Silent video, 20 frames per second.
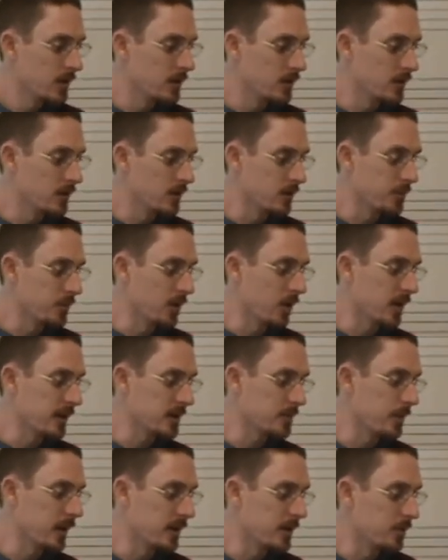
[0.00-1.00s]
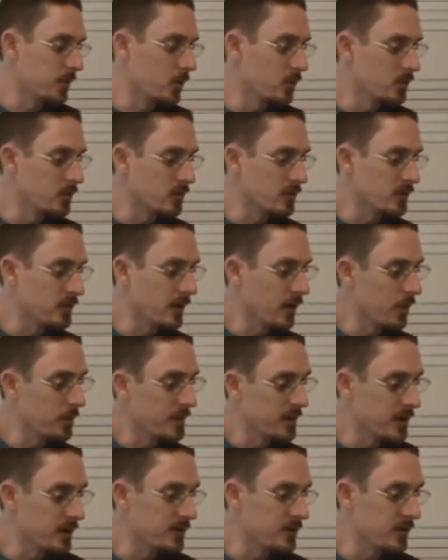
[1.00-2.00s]
Yeah, it's melodic minor mode, you can tell,
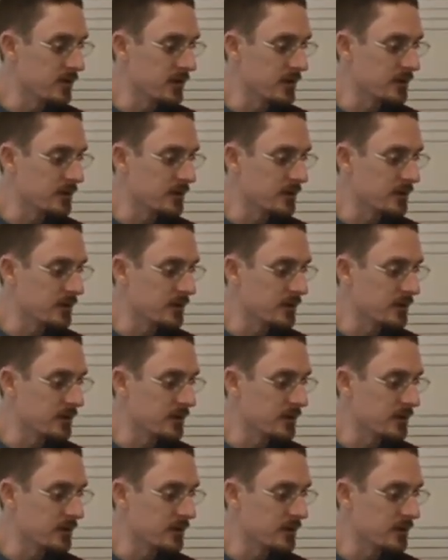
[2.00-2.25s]
because in the